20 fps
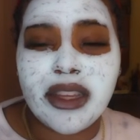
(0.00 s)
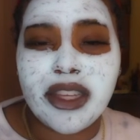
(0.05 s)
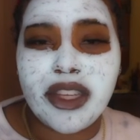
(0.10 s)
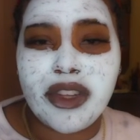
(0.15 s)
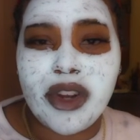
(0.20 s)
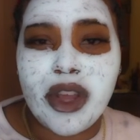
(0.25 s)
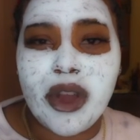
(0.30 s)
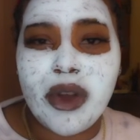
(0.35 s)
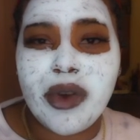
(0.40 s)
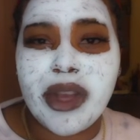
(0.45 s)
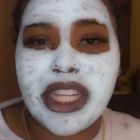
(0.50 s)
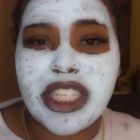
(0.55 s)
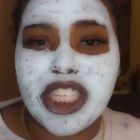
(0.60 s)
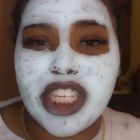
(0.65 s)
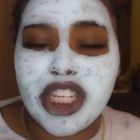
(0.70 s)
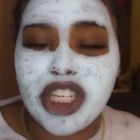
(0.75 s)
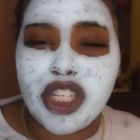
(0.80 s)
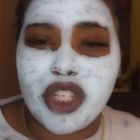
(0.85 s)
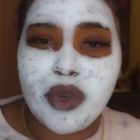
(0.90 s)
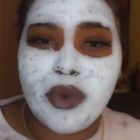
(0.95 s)
you know, and
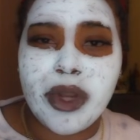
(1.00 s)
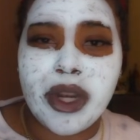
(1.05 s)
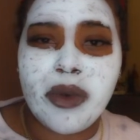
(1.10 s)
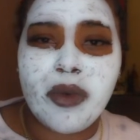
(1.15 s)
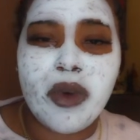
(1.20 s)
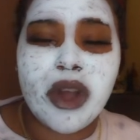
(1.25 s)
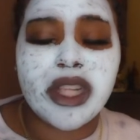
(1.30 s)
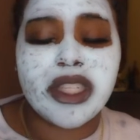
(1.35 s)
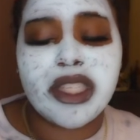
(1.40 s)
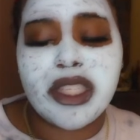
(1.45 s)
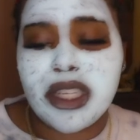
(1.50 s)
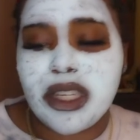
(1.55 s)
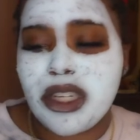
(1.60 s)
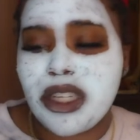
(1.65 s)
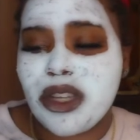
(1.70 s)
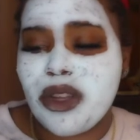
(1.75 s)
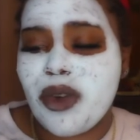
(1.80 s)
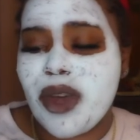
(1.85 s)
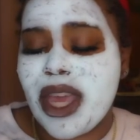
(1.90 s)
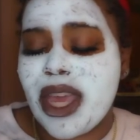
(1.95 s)
to do what it wants to do.